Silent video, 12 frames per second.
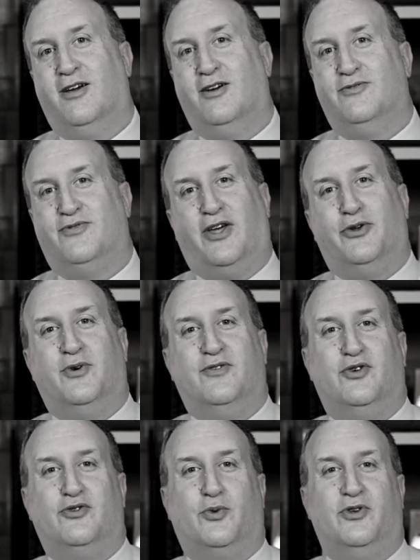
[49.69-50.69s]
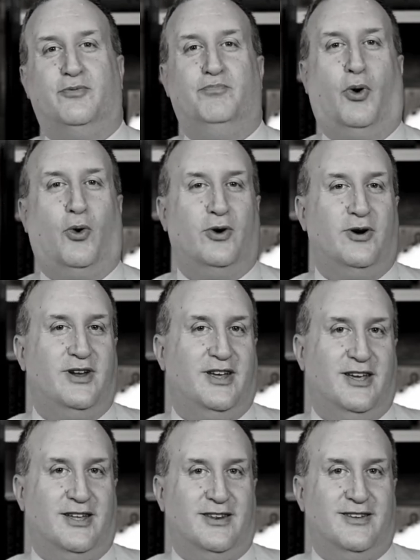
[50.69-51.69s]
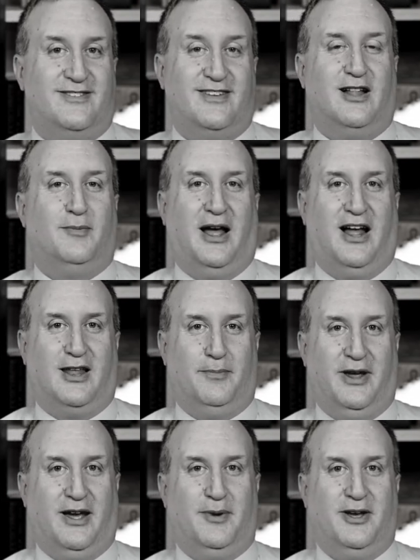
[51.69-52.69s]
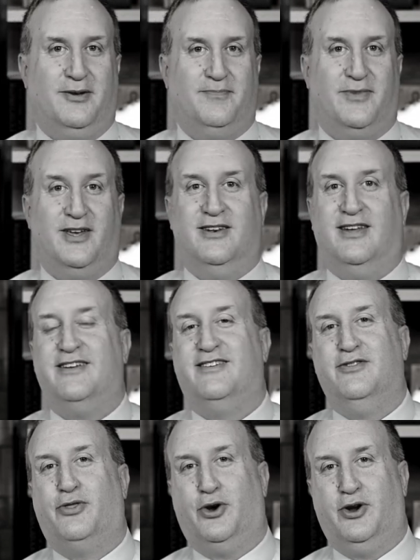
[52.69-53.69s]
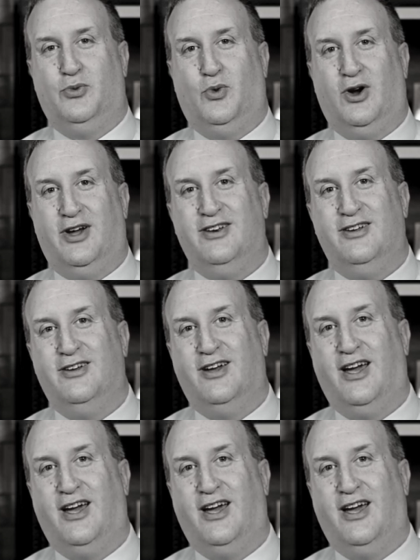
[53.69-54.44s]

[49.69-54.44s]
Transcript: Father Rivers was born in Selma, Alabama in 1931,